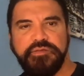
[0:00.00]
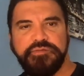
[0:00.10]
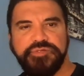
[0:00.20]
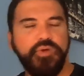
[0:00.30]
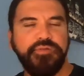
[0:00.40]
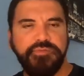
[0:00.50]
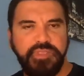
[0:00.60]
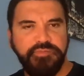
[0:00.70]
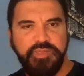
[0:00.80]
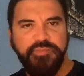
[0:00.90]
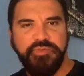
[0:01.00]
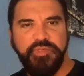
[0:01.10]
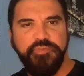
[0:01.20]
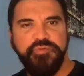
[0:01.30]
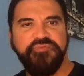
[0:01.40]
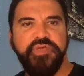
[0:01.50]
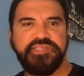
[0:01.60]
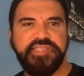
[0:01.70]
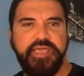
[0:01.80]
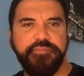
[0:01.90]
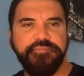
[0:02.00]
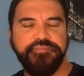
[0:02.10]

So let me rephrase that.